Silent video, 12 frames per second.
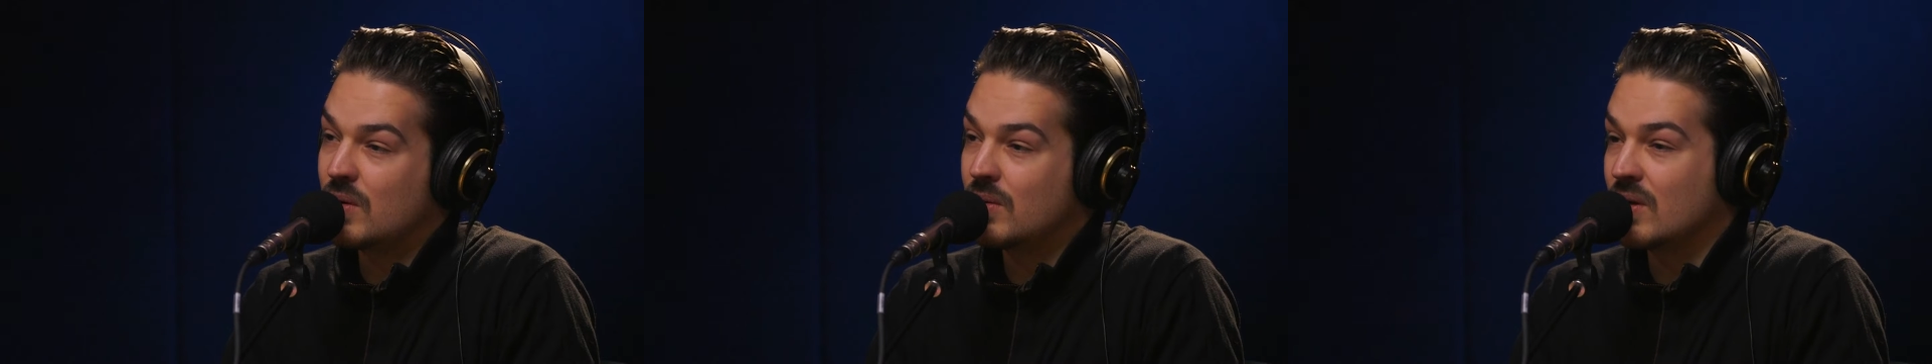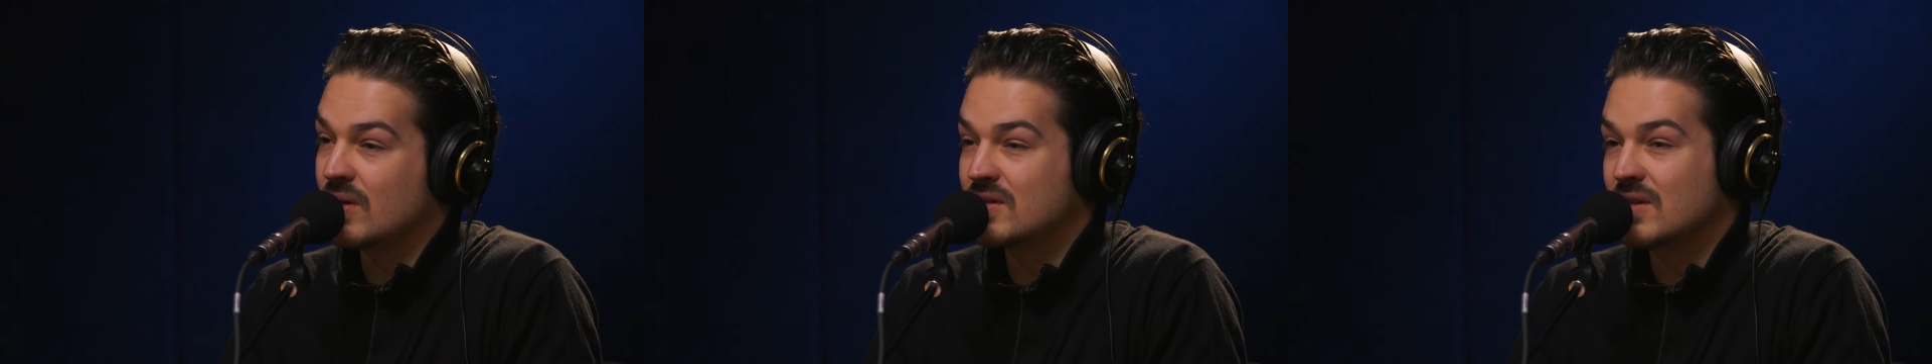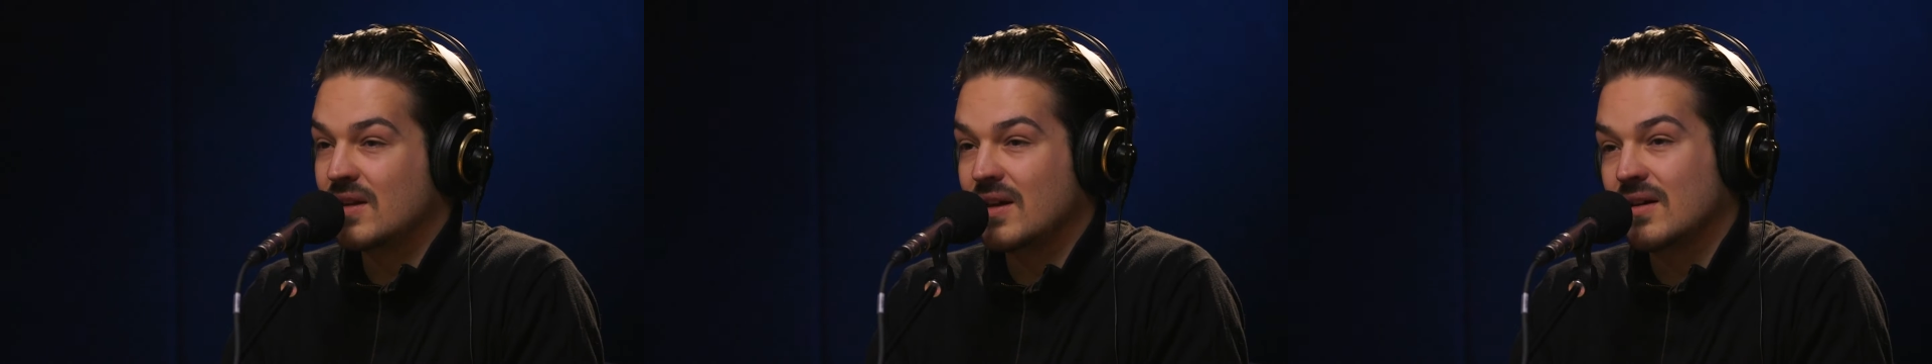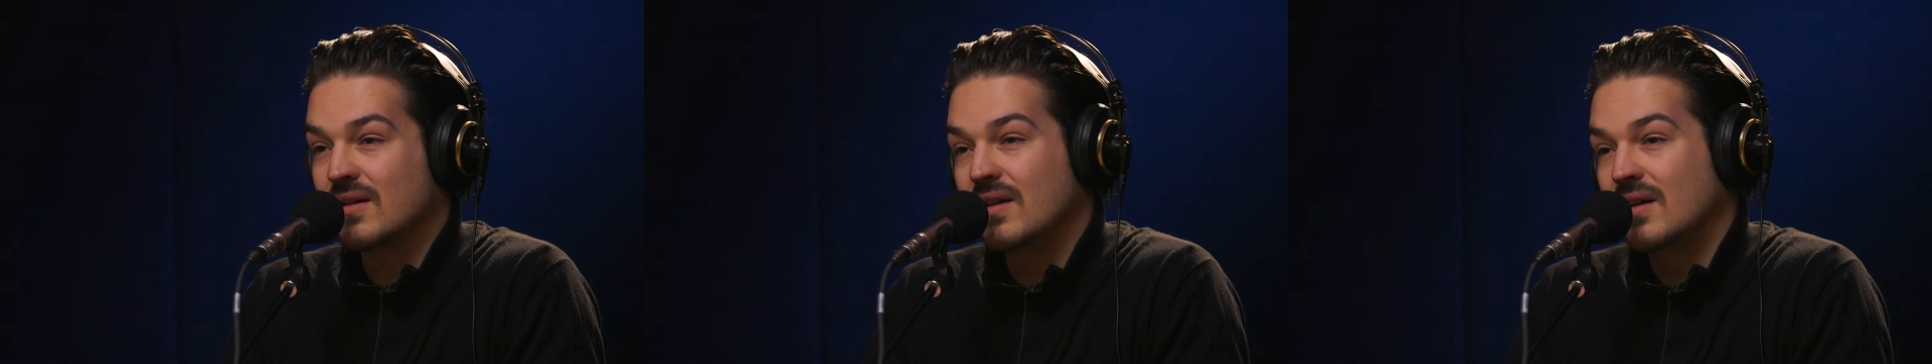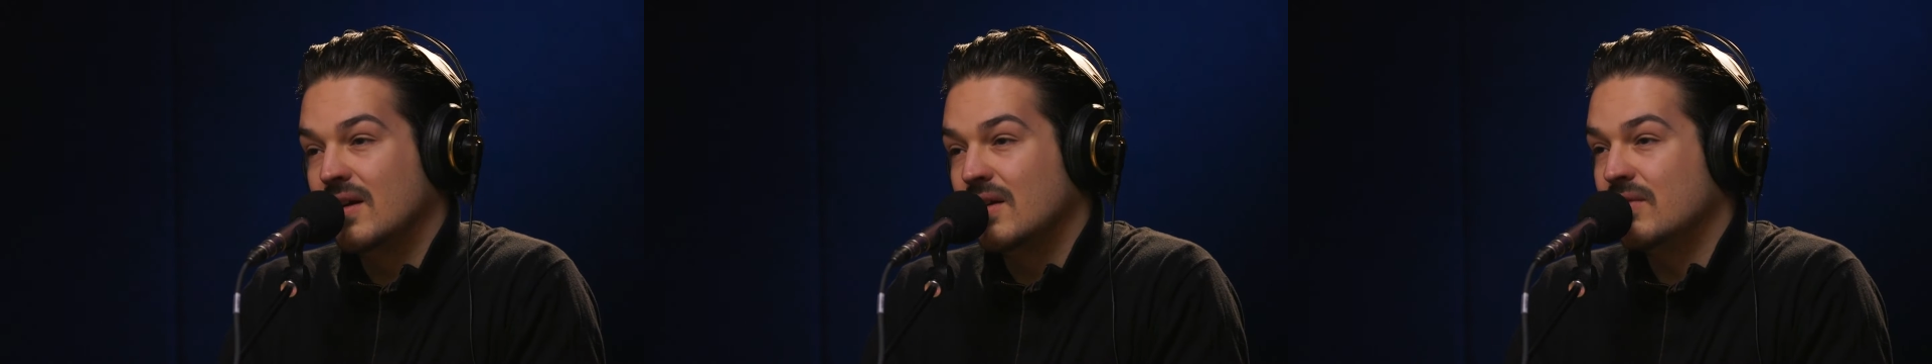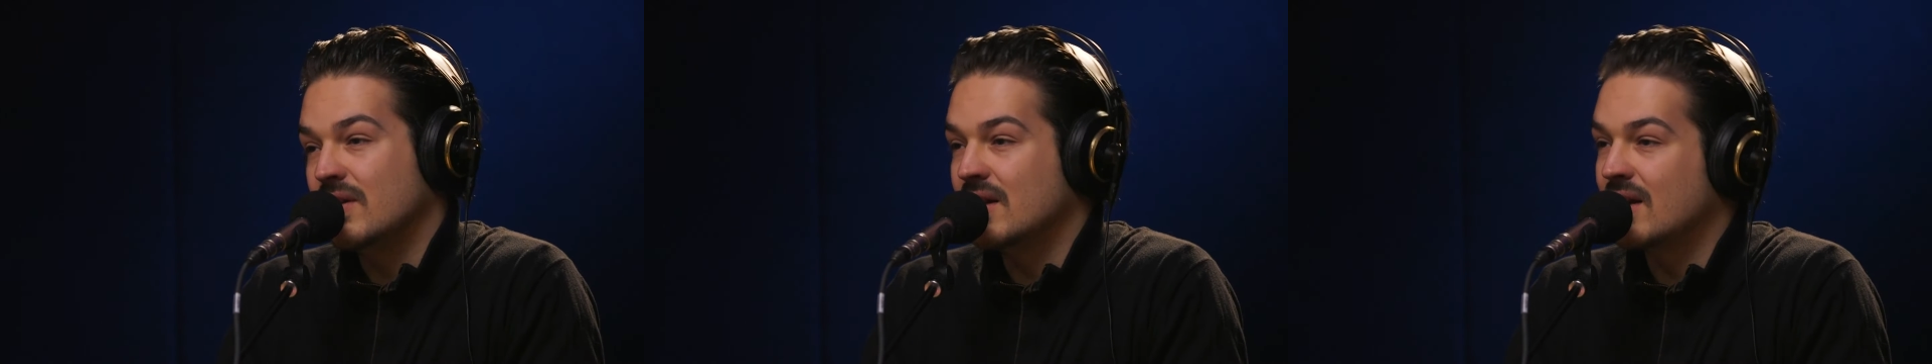we were also like
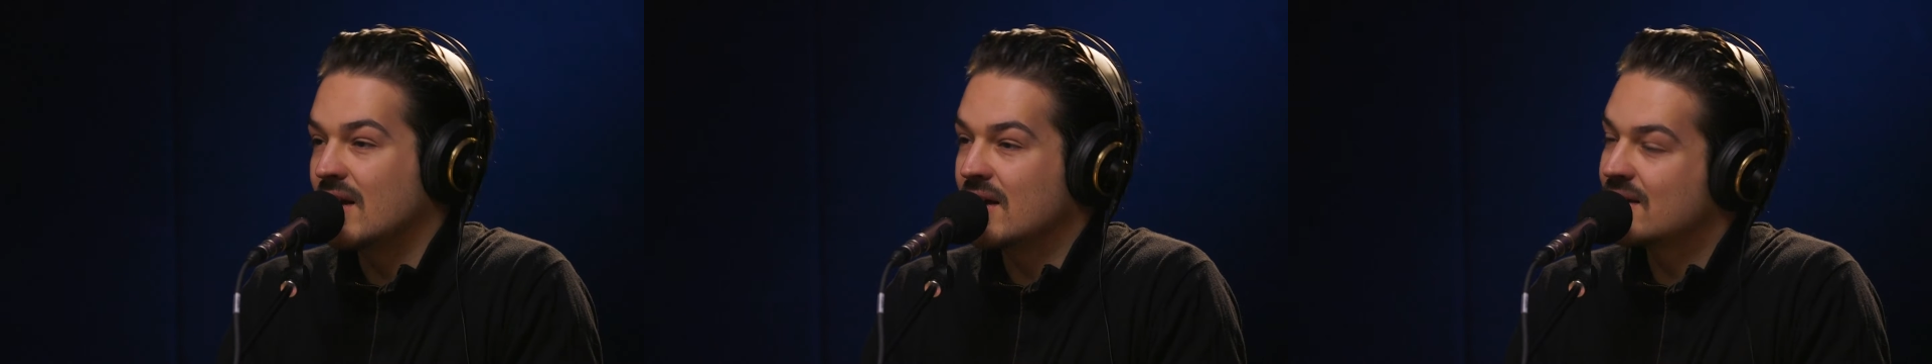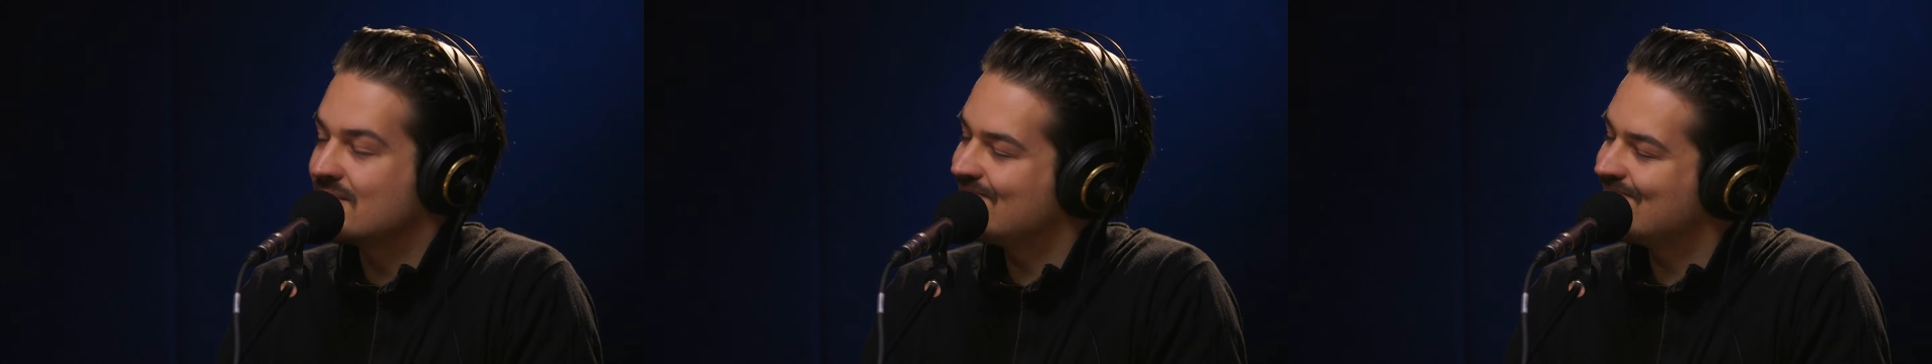feeling like,